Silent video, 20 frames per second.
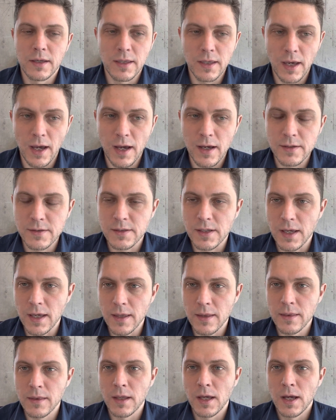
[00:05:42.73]
has
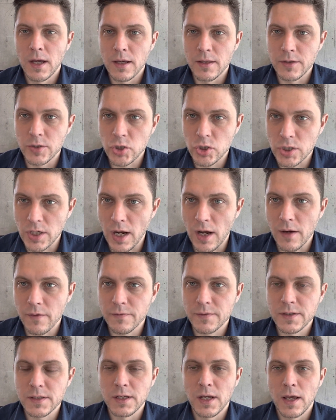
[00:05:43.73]
in the
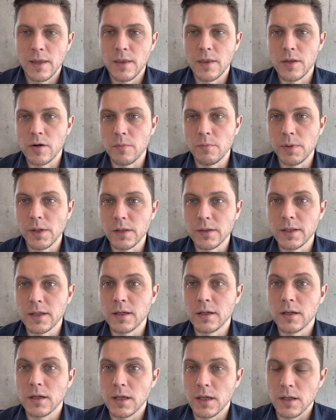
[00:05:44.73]
shafts that they're
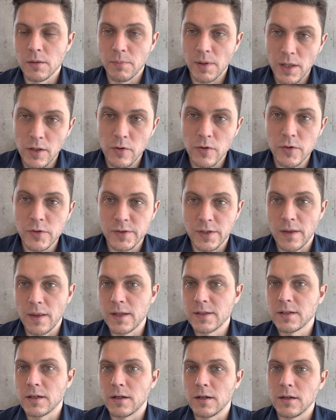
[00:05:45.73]
building in Belarus, and
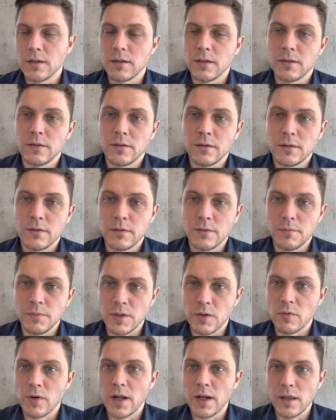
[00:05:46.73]
that's going to
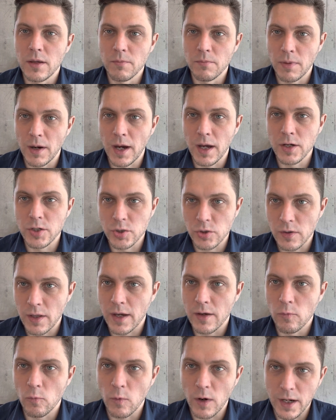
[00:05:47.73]
be ready by
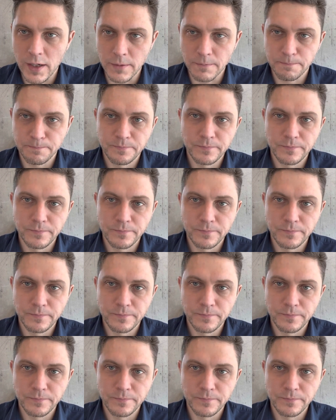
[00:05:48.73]
July 1.